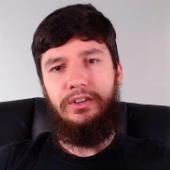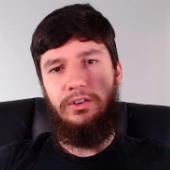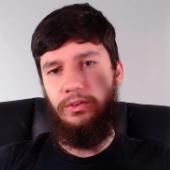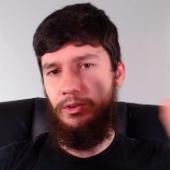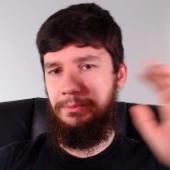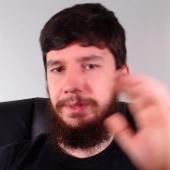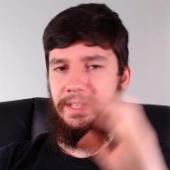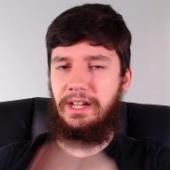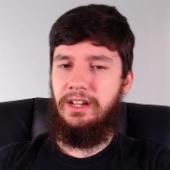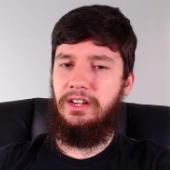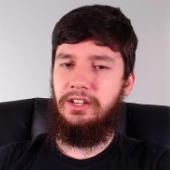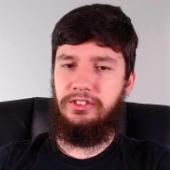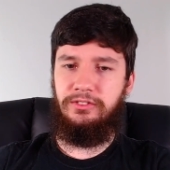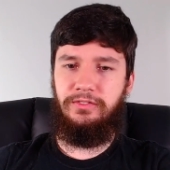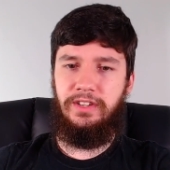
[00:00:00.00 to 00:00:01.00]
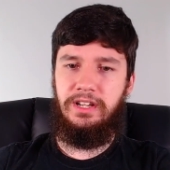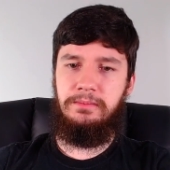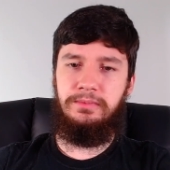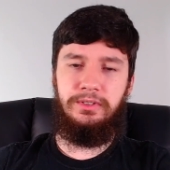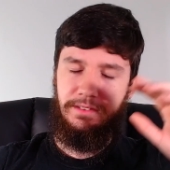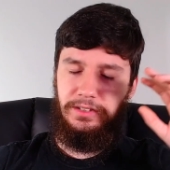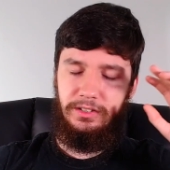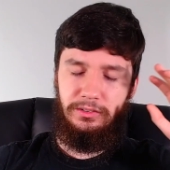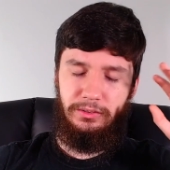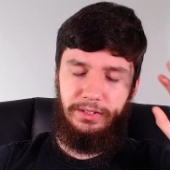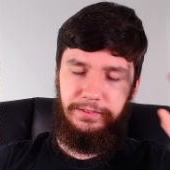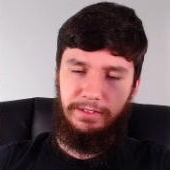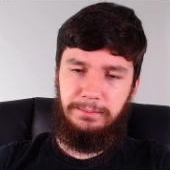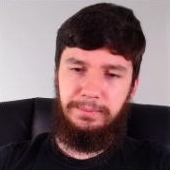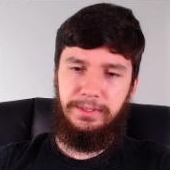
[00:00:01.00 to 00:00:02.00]
or a big Arco fanboy or
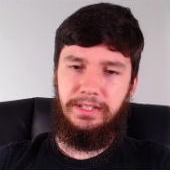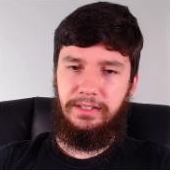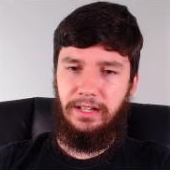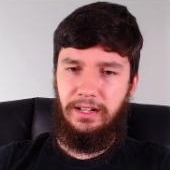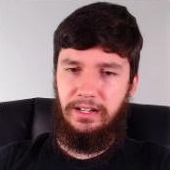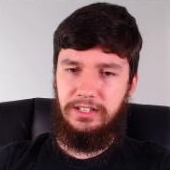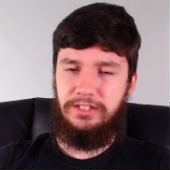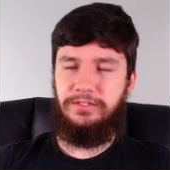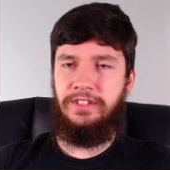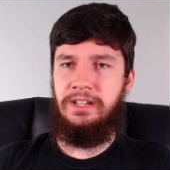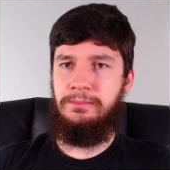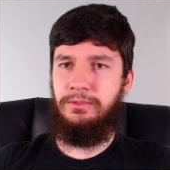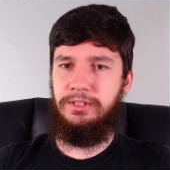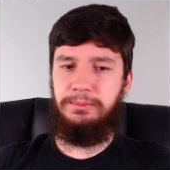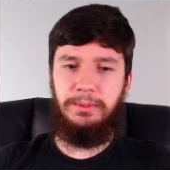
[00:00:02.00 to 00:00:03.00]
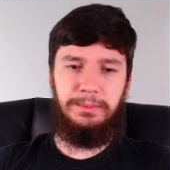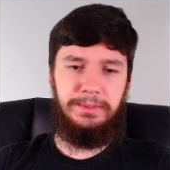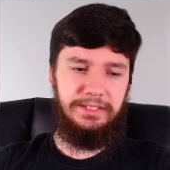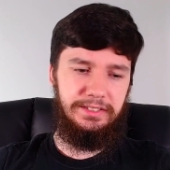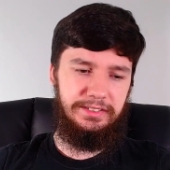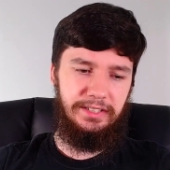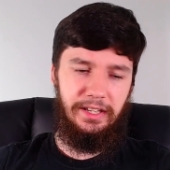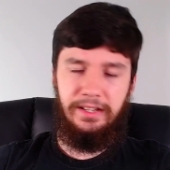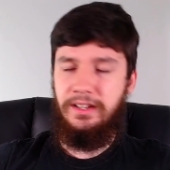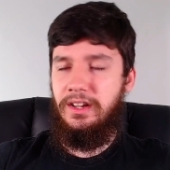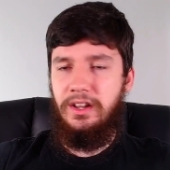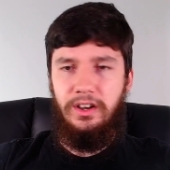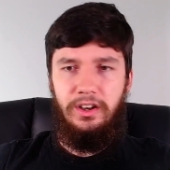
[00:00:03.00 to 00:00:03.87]
even a big Arch fanboy is probably going to say,